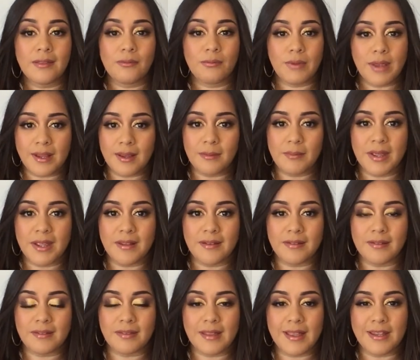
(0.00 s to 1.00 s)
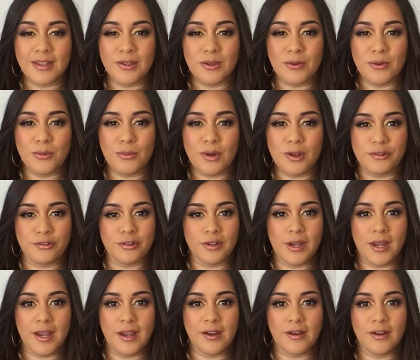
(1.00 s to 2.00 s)
recommends that you wash
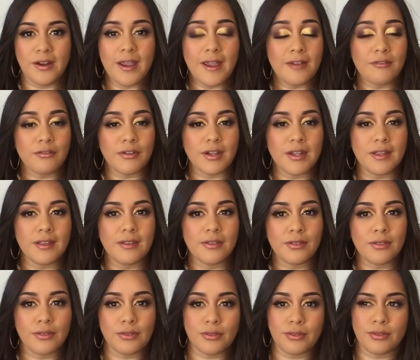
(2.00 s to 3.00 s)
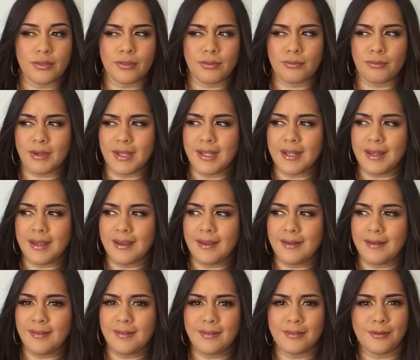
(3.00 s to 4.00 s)
your hair every three
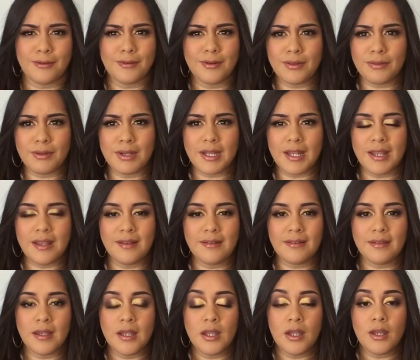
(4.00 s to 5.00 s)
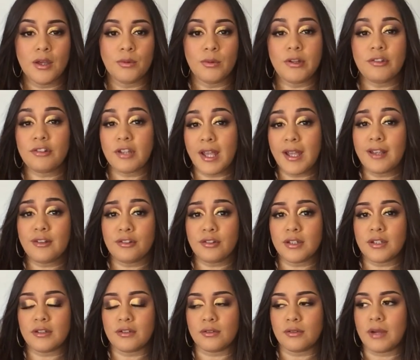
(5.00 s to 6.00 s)
days, two to three days, which I
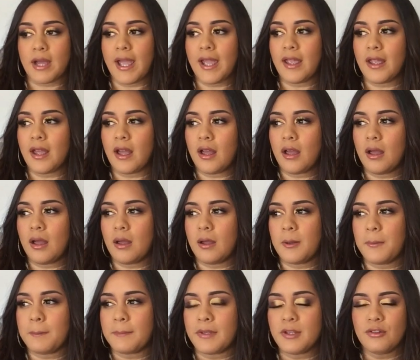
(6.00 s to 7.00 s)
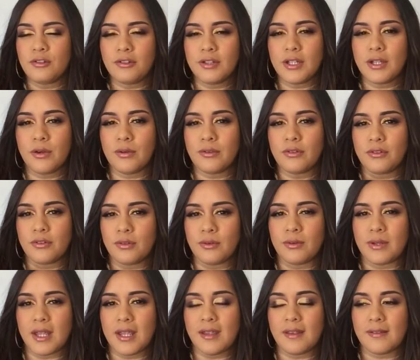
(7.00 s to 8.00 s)
actually do. I um, usually go
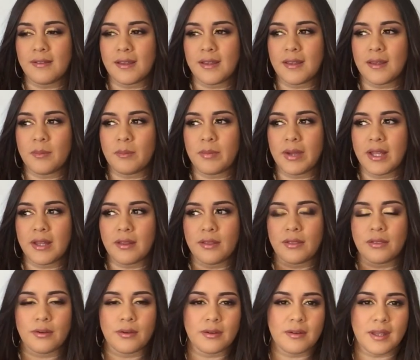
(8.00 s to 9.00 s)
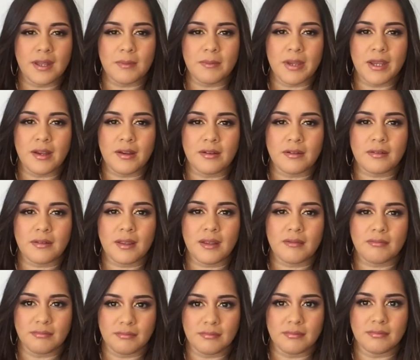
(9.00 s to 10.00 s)
two days, and then by the third day, my hair is like